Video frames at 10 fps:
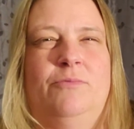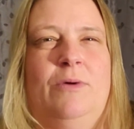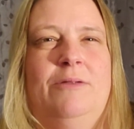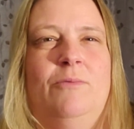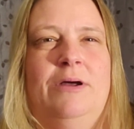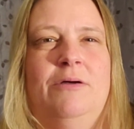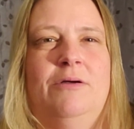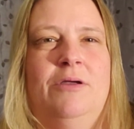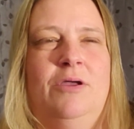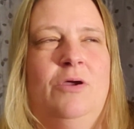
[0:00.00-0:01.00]

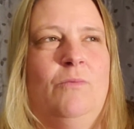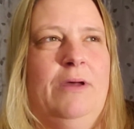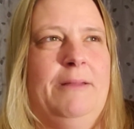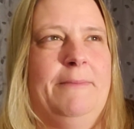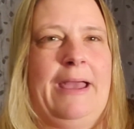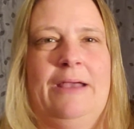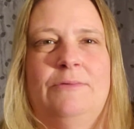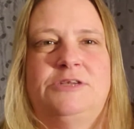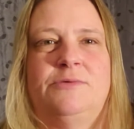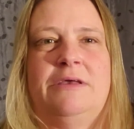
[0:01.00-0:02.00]
What am I
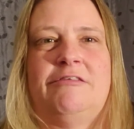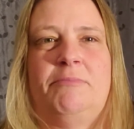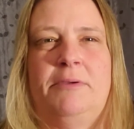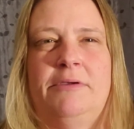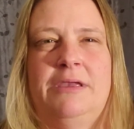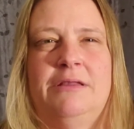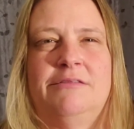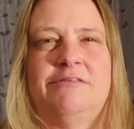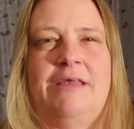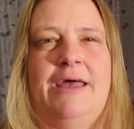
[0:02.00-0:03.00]
going to
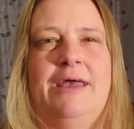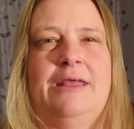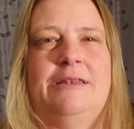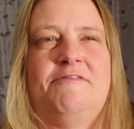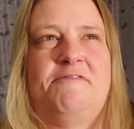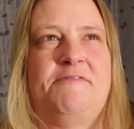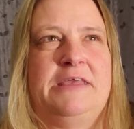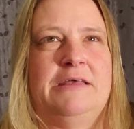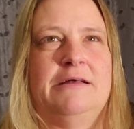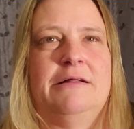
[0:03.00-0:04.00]
experience and
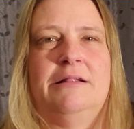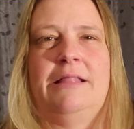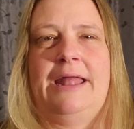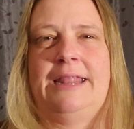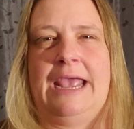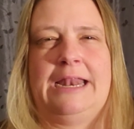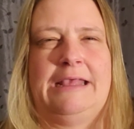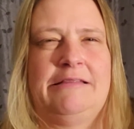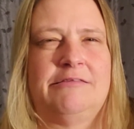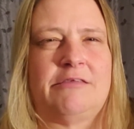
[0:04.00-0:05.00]
feel and gain
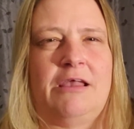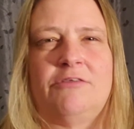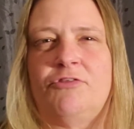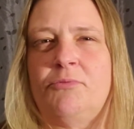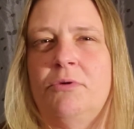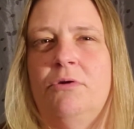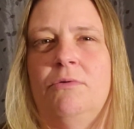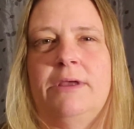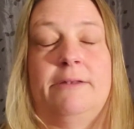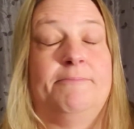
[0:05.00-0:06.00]
insights
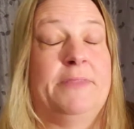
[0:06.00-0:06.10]
through and